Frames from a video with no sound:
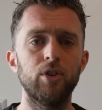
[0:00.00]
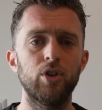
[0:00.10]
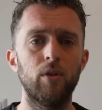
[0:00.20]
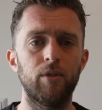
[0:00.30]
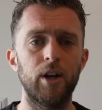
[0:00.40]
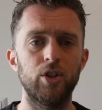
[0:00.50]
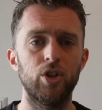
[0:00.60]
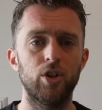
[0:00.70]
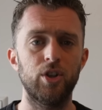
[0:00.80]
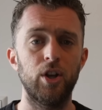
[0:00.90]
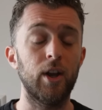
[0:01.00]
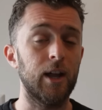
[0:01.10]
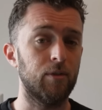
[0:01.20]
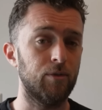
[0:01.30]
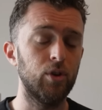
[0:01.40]
these overhead shots and you
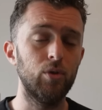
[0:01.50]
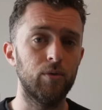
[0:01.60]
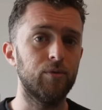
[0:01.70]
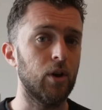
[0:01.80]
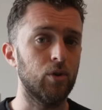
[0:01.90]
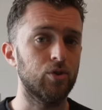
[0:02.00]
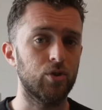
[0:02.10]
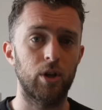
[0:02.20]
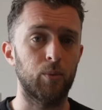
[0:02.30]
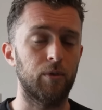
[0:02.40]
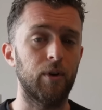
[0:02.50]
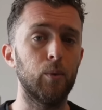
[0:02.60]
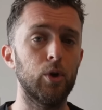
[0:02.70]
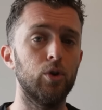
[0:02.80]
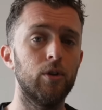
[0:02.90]
had a few of those that were
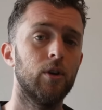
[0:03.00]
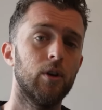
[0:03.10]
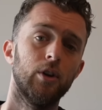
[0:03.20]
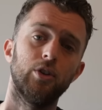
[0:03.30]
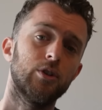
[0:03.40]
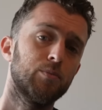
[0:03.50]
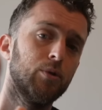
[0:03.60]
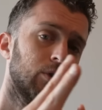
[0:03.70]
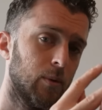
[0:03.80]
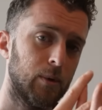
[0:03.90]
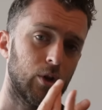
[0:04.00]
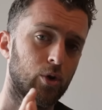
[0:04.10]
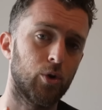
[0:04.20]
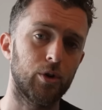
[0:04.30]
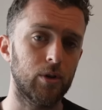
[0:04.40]
very good, just put them in the
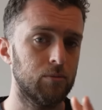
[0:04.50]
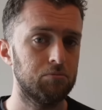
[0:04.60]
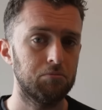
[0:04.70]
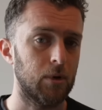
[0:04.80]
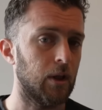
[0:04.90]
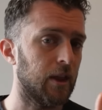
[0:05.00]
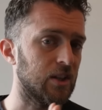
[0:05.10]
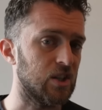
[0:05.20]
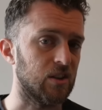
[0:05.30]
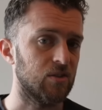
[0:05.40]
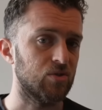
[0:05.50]
corner and that's it.